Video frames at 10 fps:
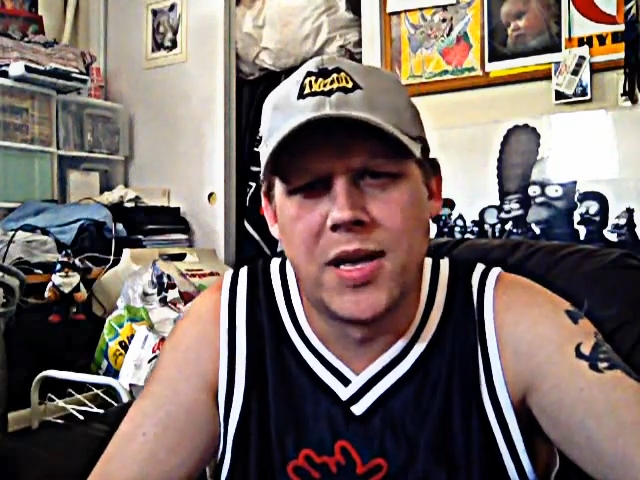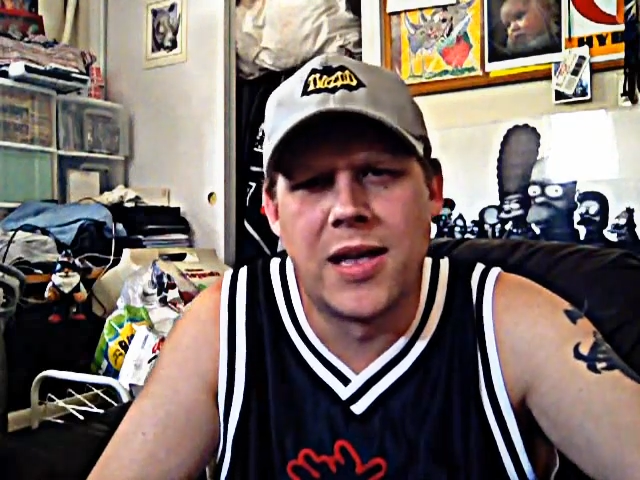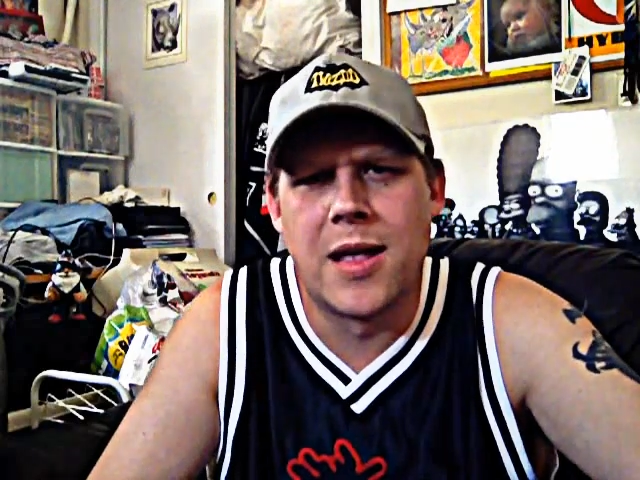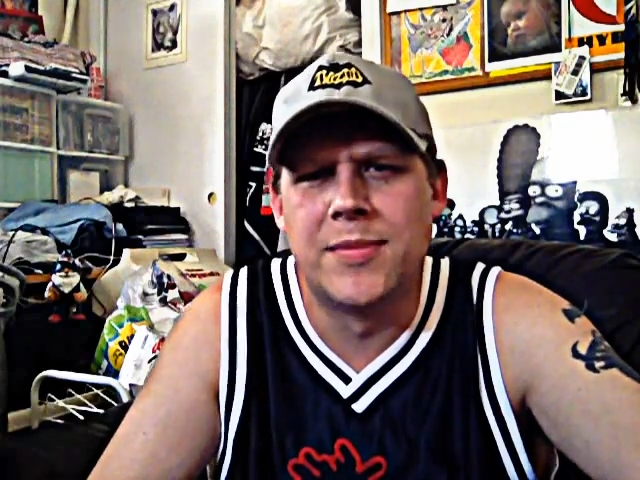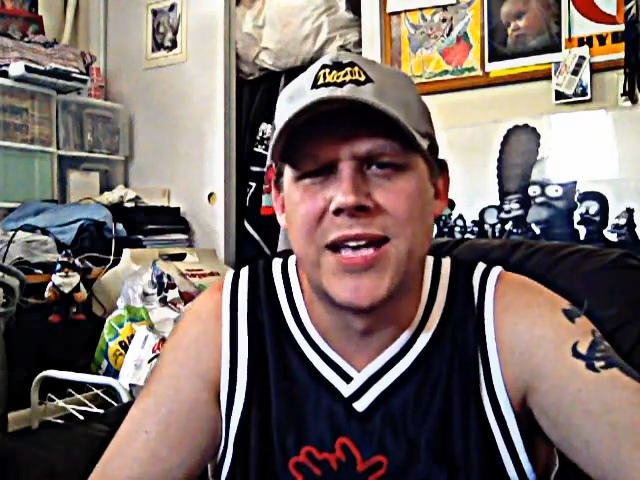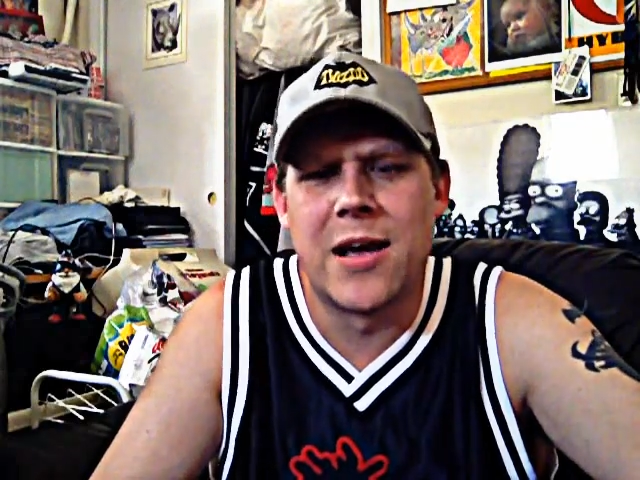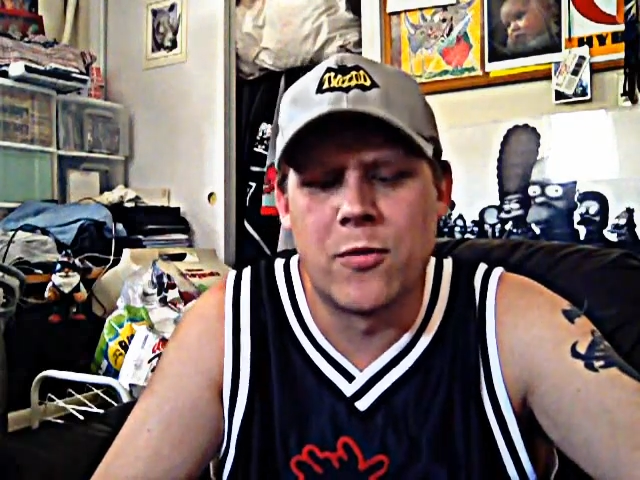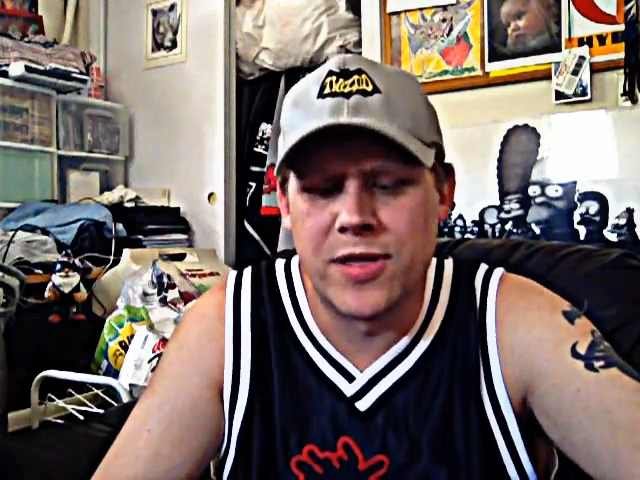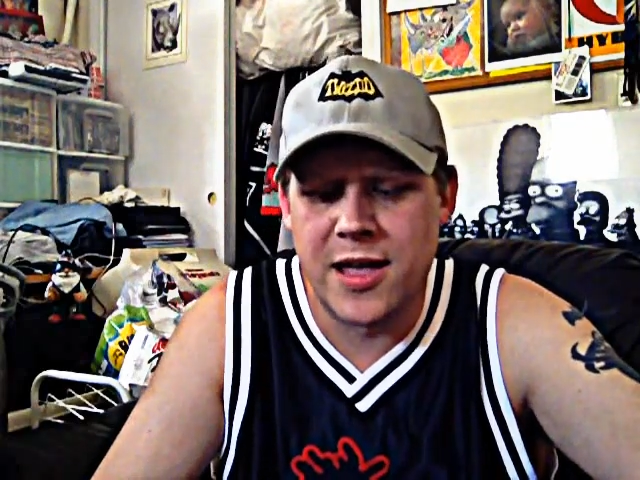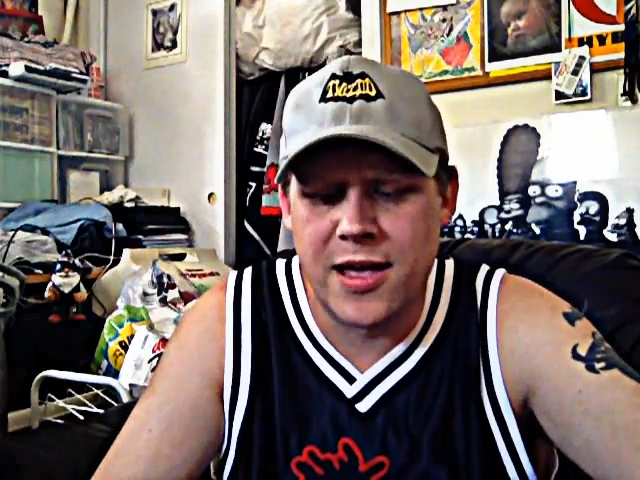And I'm down
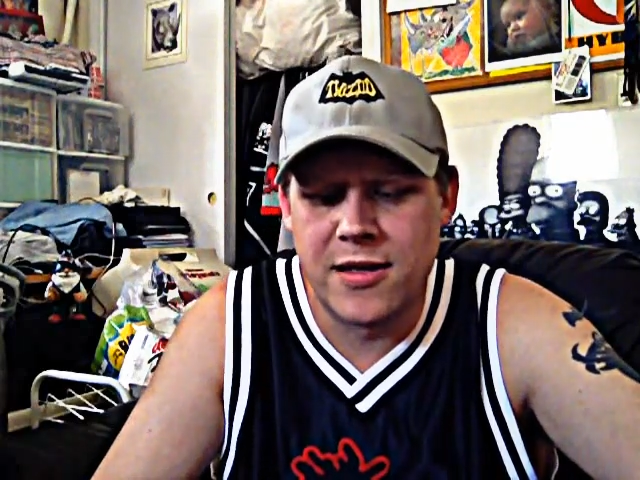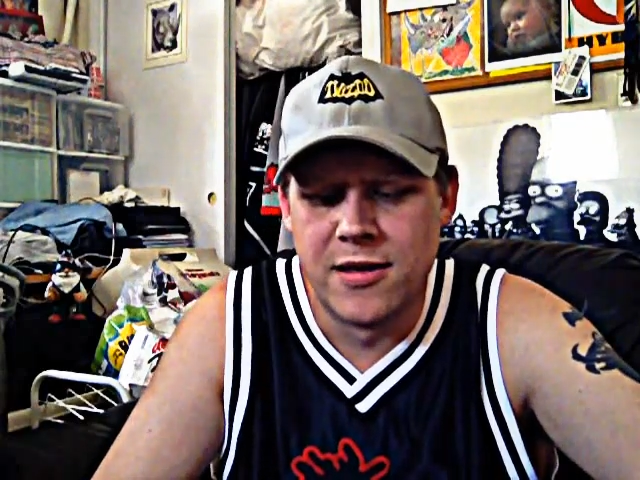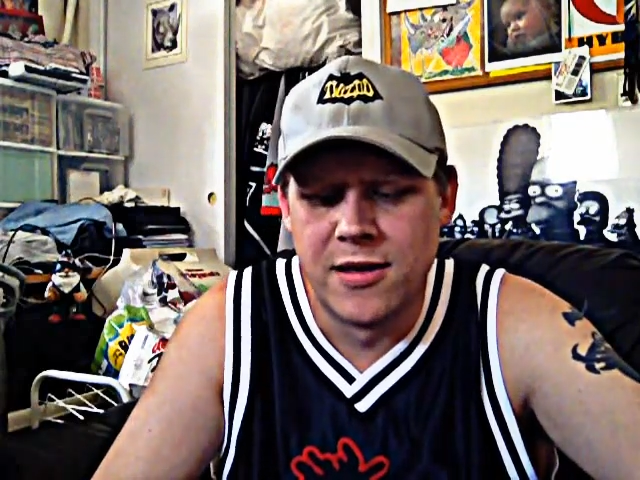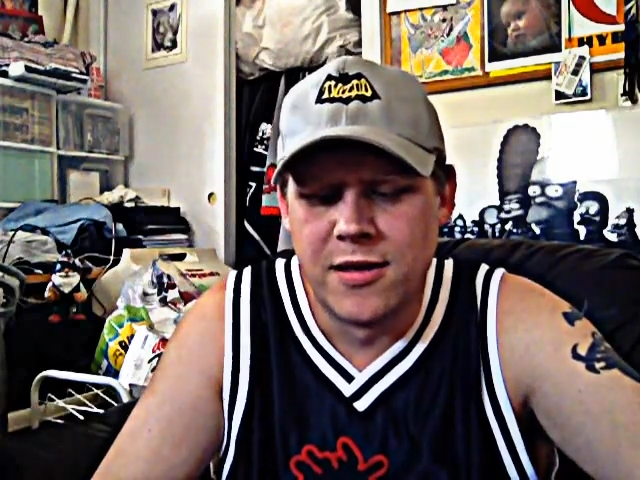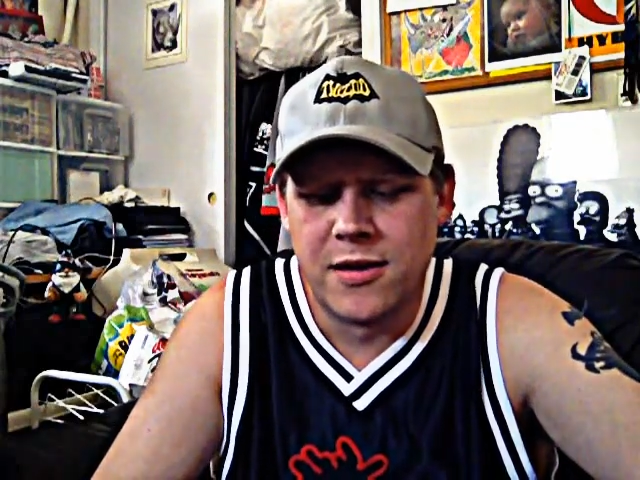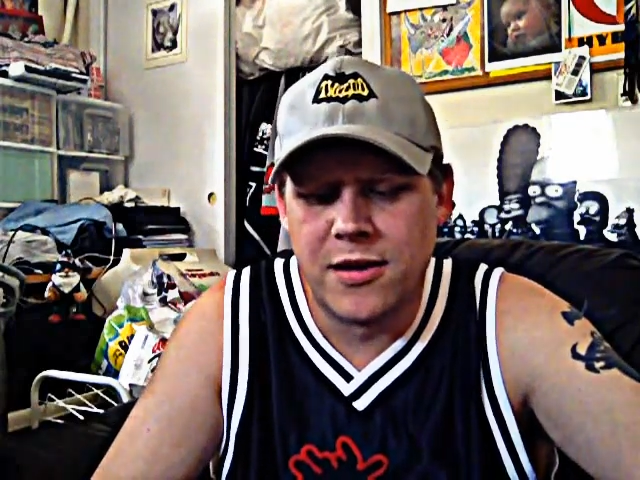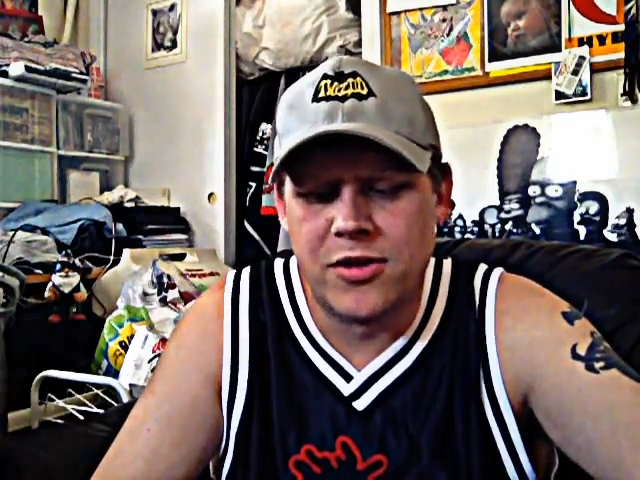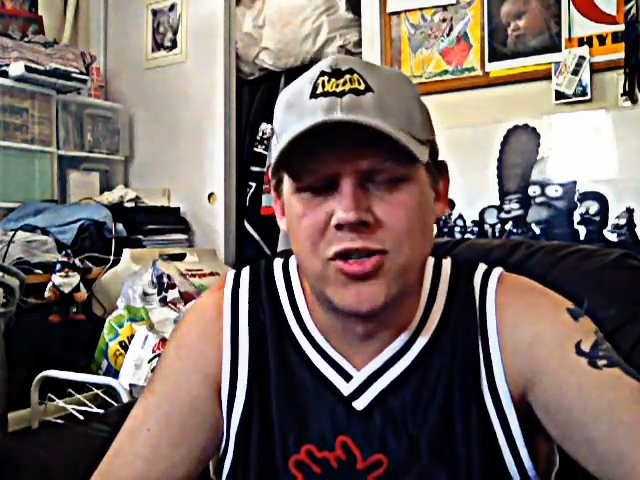with that. Uh,